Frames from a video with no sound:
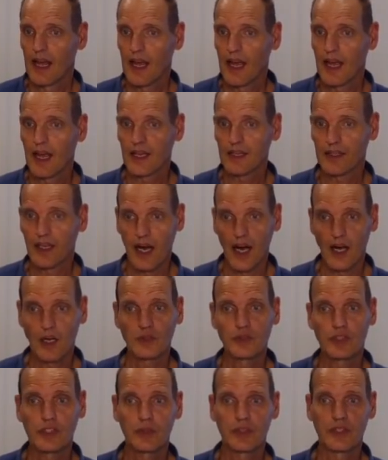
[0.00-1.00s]
and
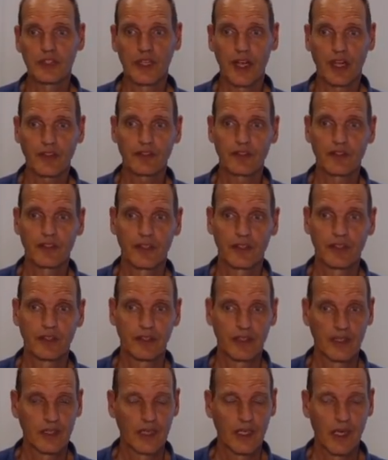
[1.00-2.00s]
how to do a test
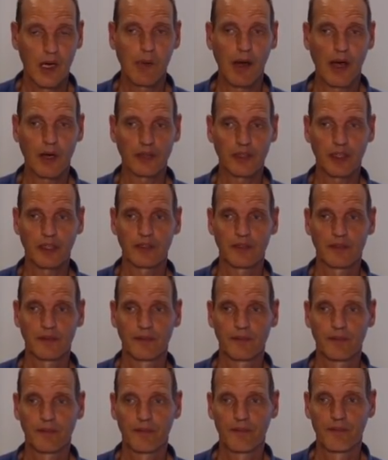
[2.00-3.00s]
about it.
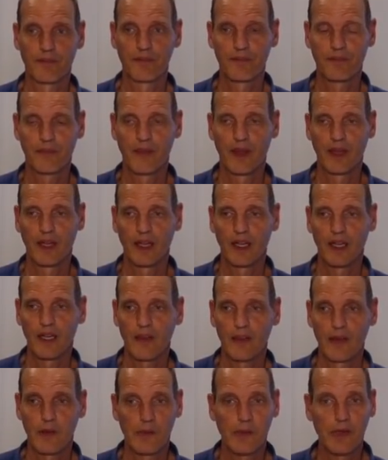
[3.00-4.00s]

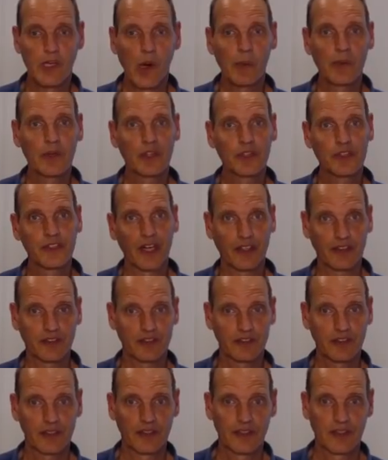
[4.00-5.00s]
The binomial
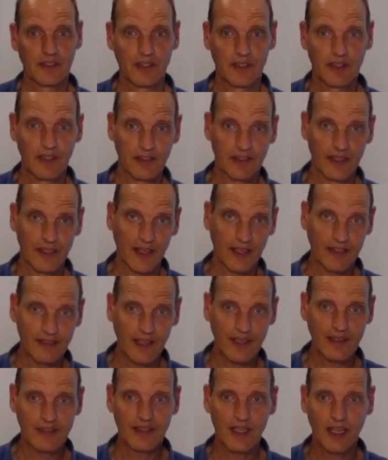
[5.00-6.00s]
test is an
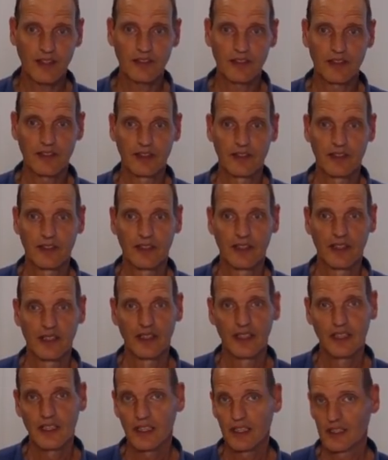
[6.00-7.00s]
exact test.
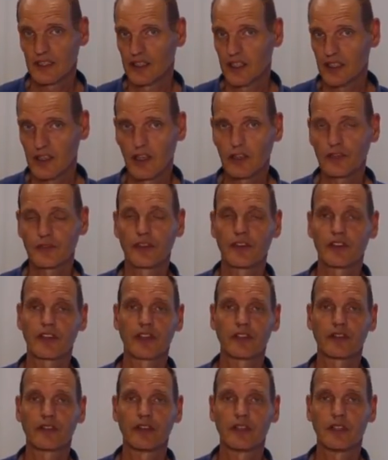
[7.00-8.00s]
The confidence
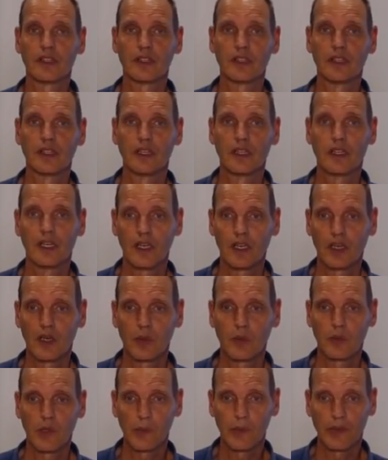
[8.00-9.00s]
interval
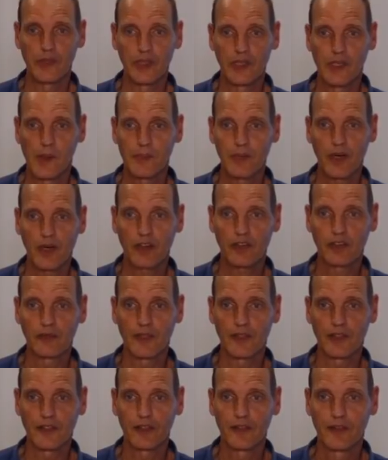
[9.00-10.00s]
will be
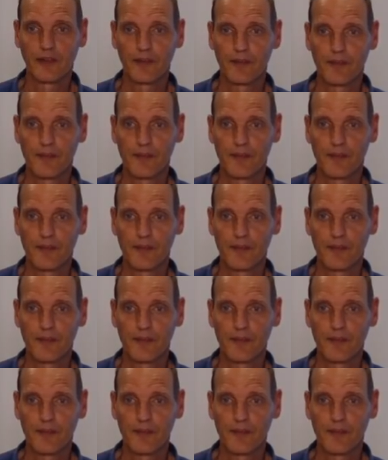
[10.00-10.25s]
approximate.